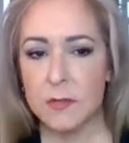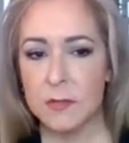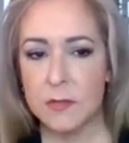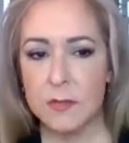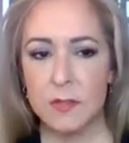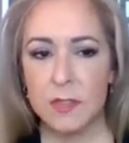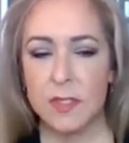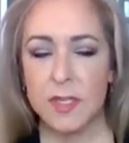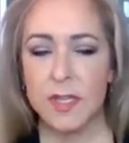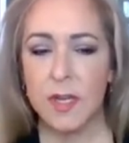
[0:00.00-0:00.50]

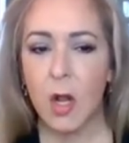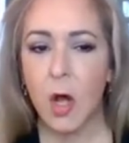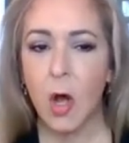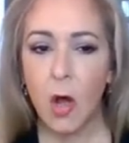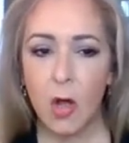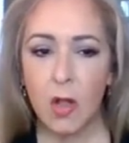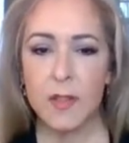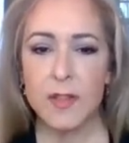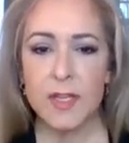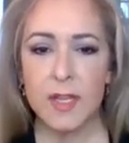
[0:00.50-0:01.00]
Look at
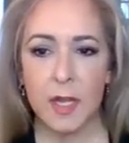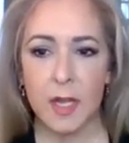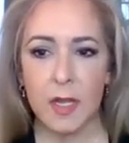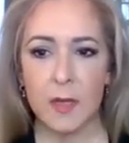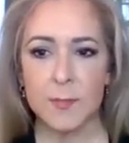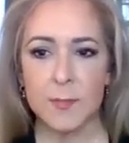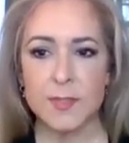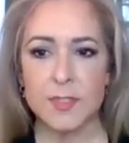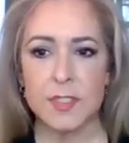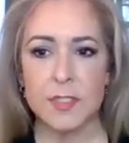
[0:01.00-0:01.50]
all the
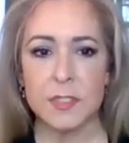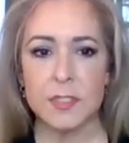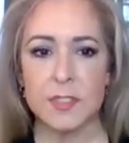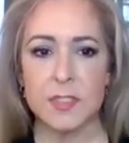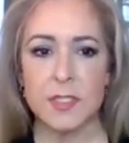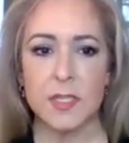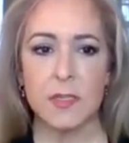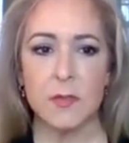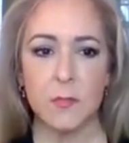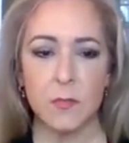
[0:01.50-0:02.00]

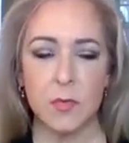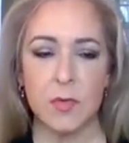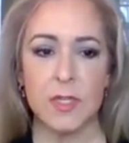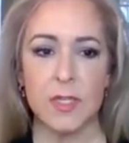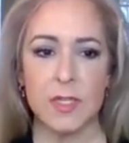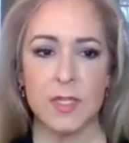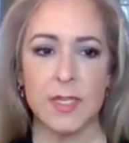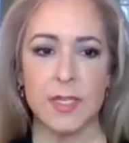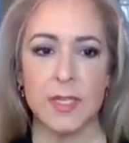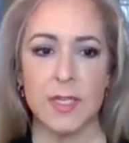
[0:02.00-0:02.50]
options and
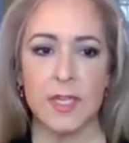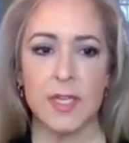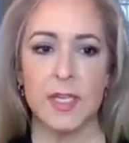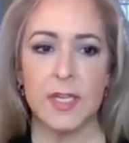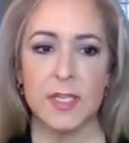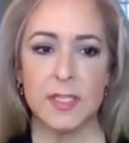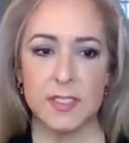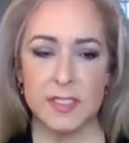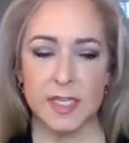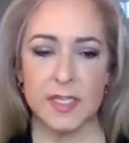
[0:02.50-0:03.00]
really
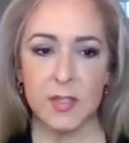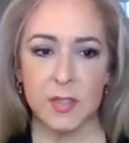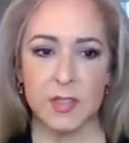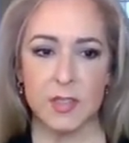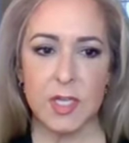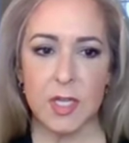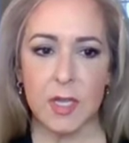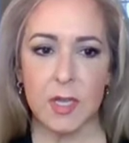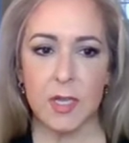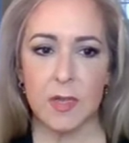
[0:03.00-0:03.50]
take your
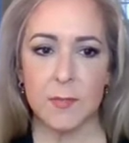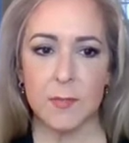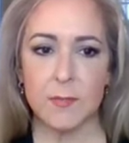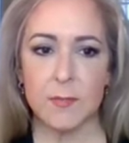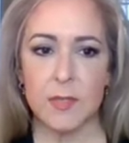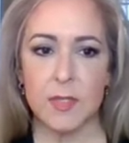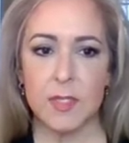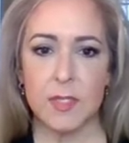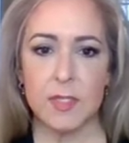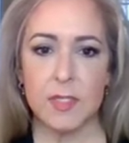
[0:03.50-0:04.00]

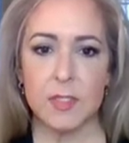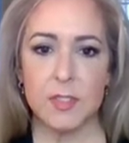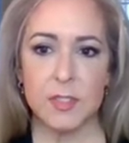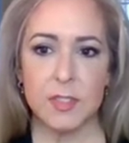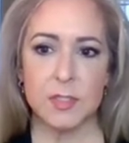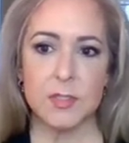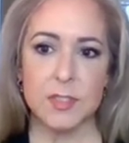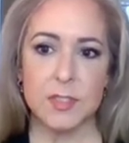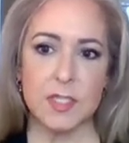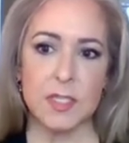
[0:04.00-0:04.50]
time
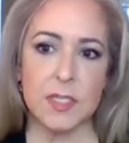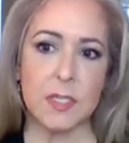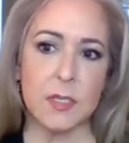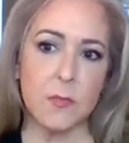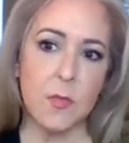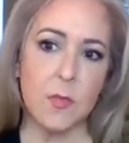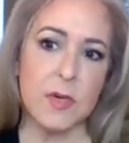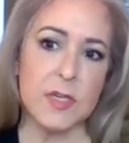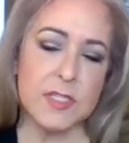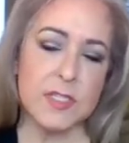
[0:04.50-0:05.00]
to see
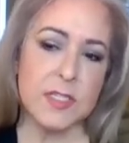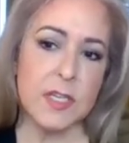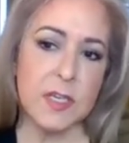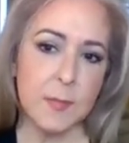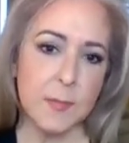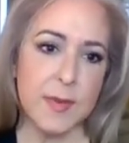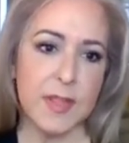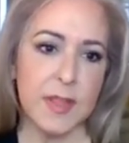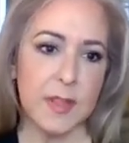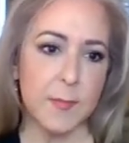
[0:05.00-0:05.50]
what is going
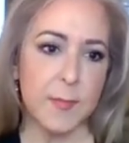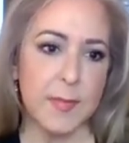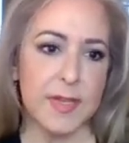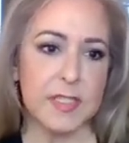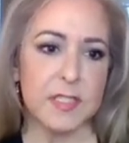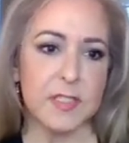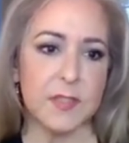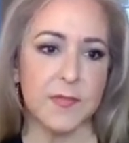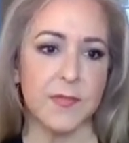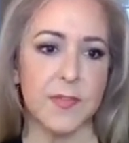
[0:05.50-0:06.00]
to be the
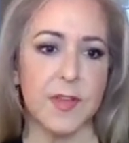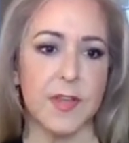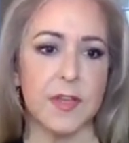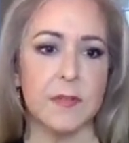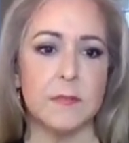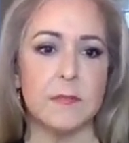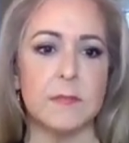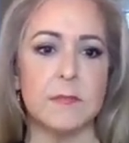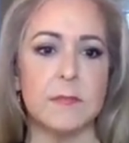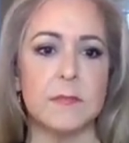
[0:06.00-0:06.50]
best fit.
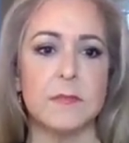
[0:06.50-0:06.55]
